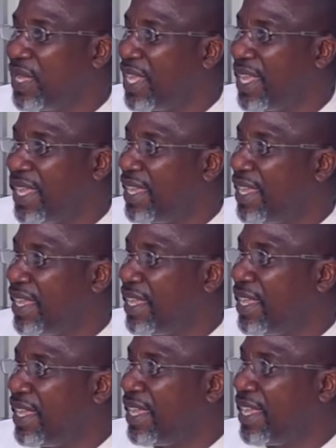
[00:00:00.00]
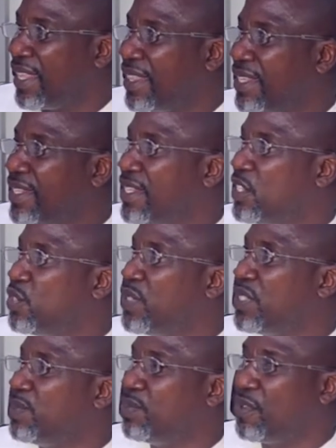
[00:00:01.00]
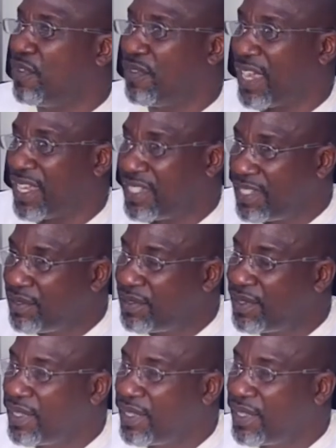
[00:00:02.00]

I think the issue is provocative,